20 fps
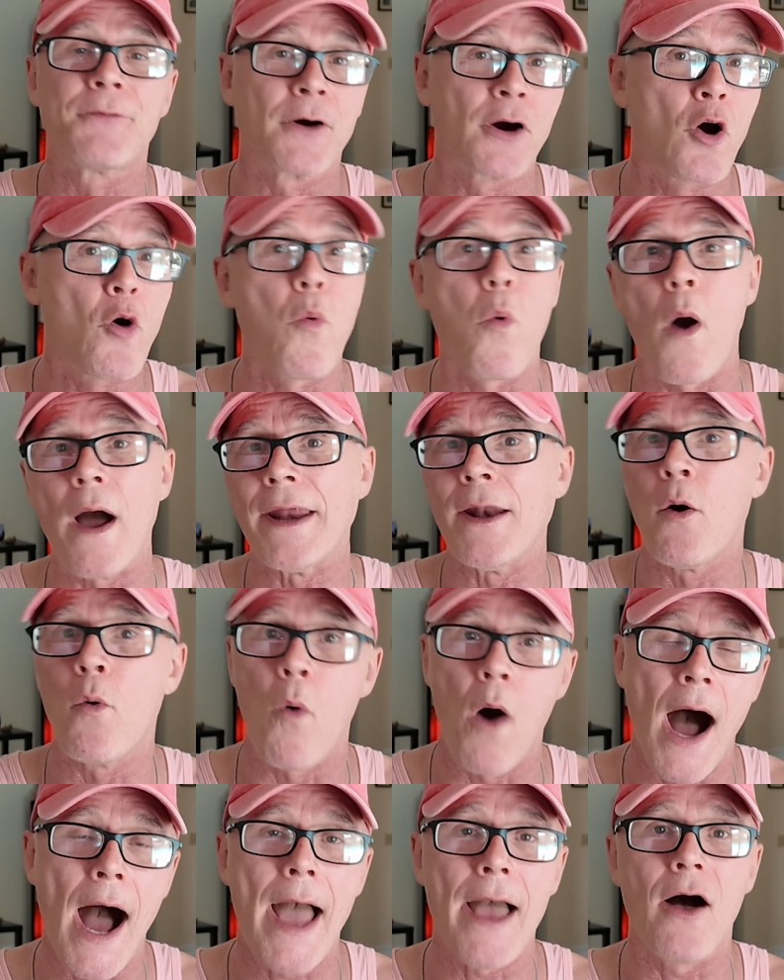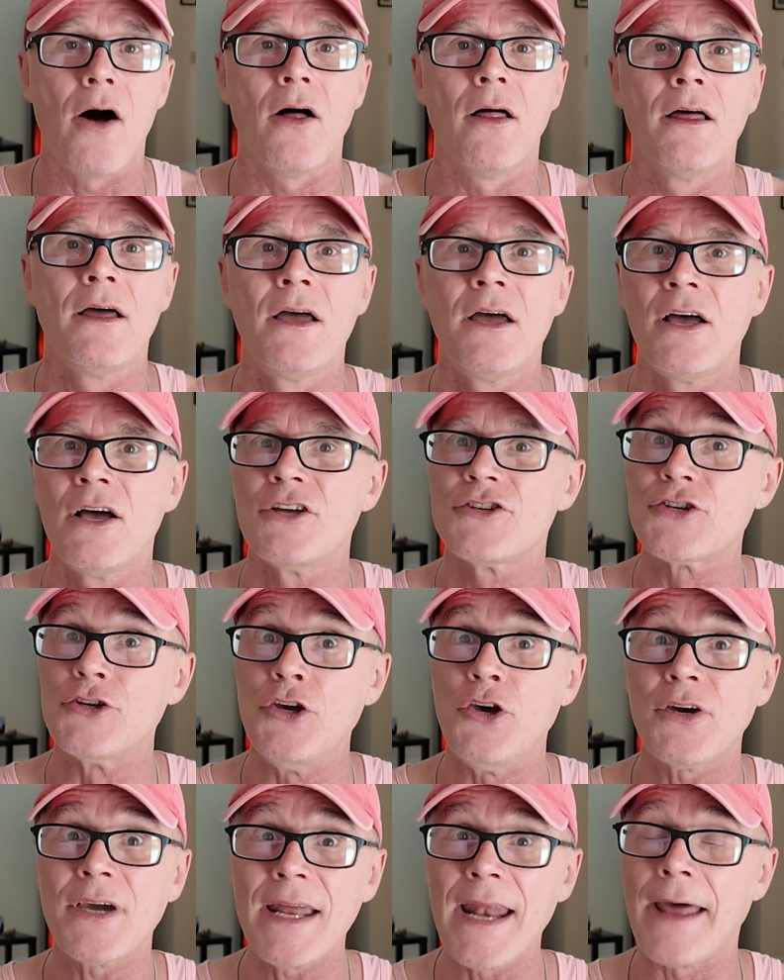for quite a while. So
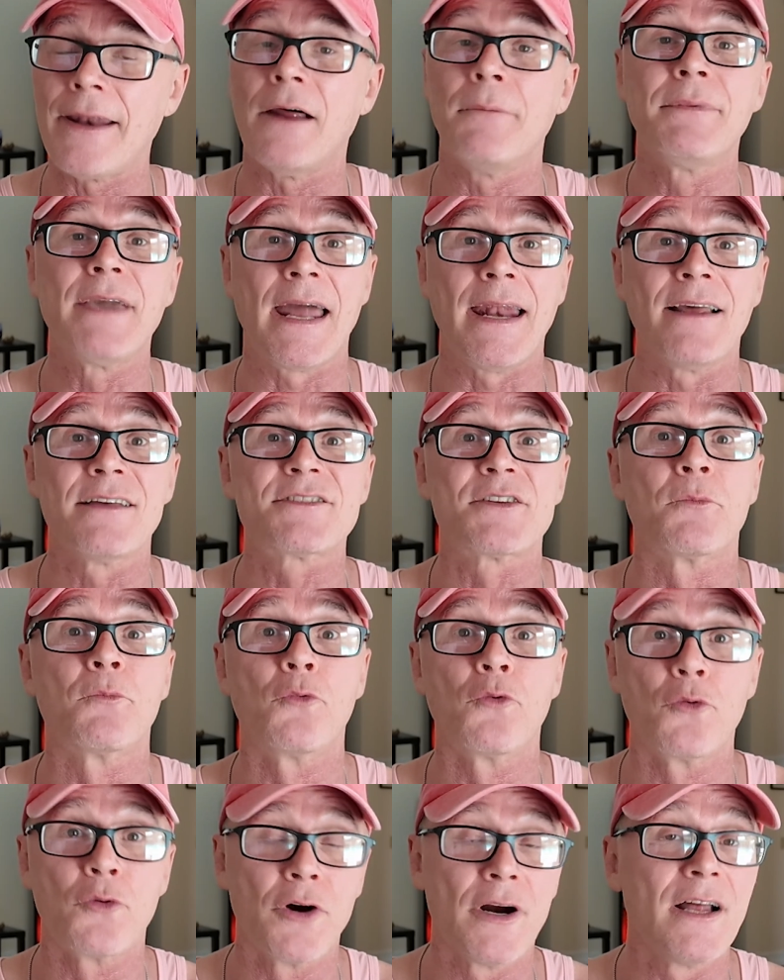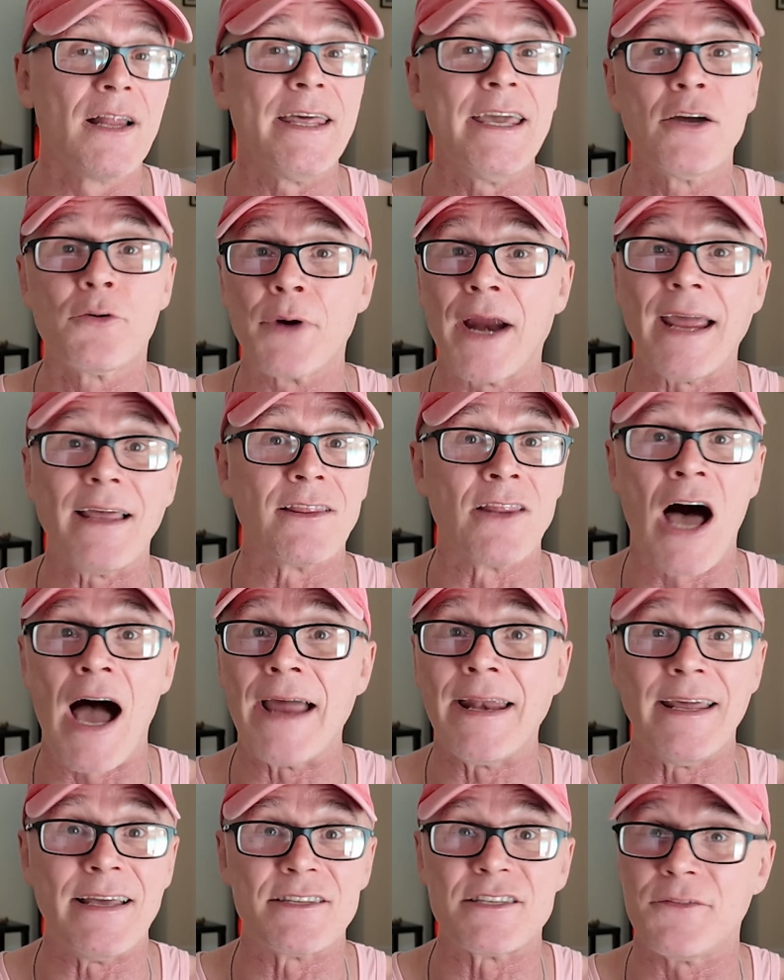you can end up getting some really great
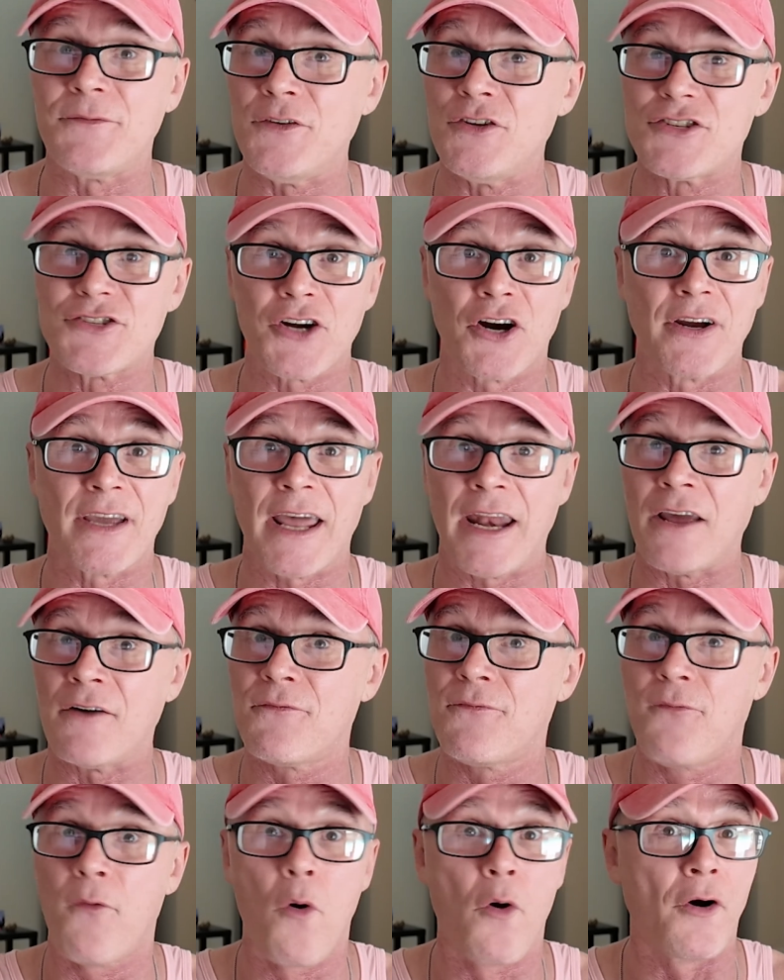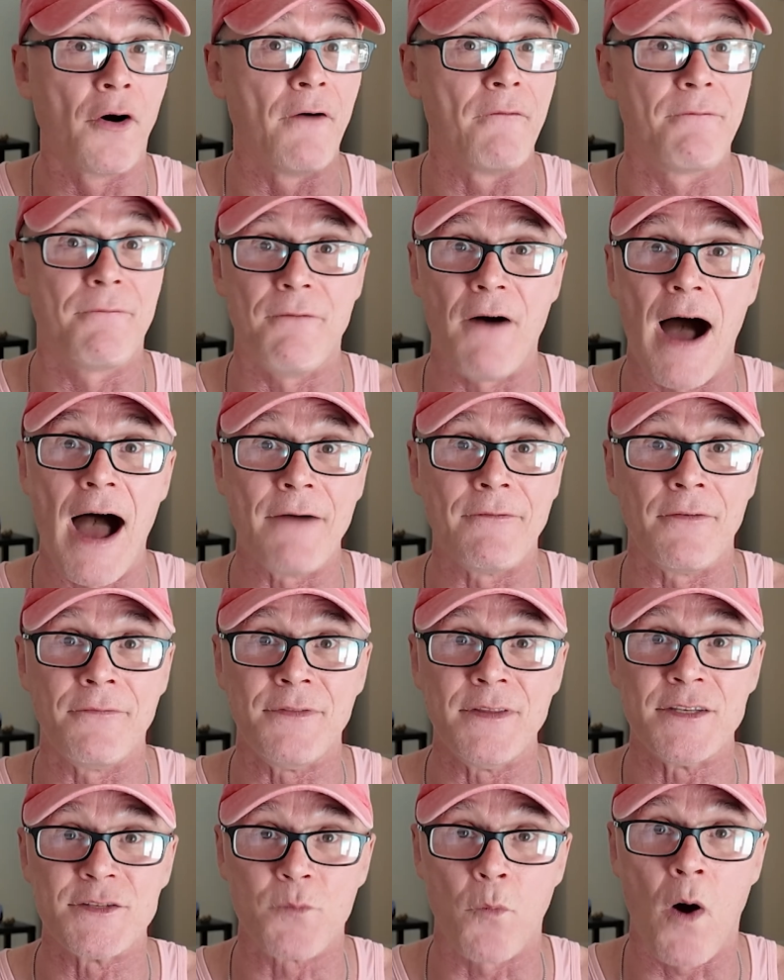line hits if you start getting 4 or 5
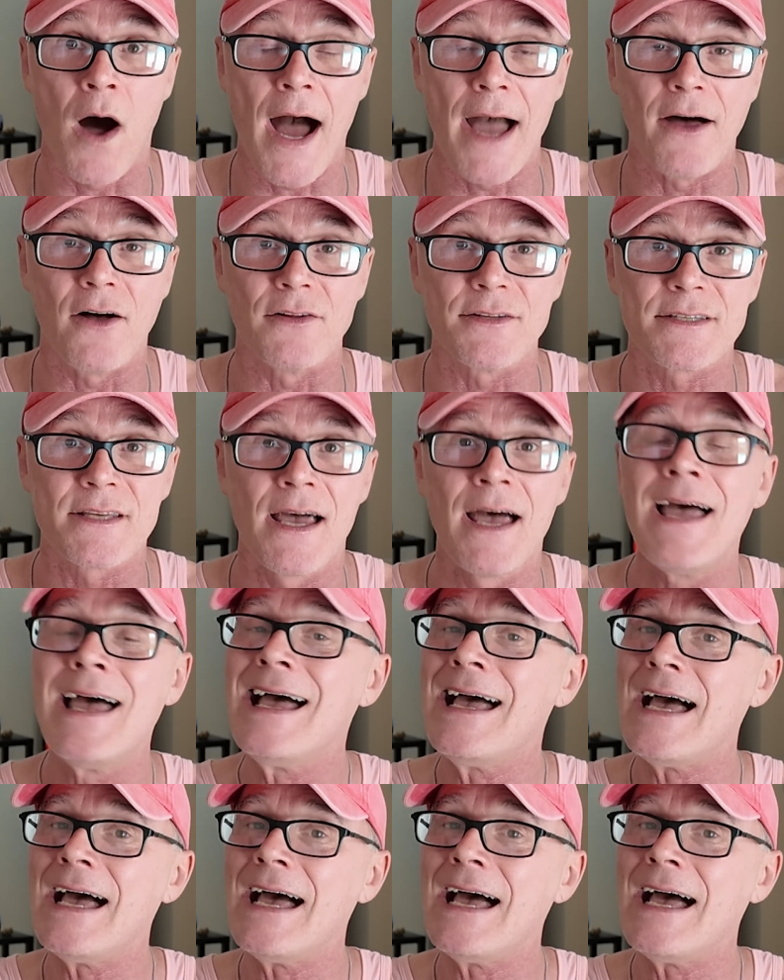of these wilds.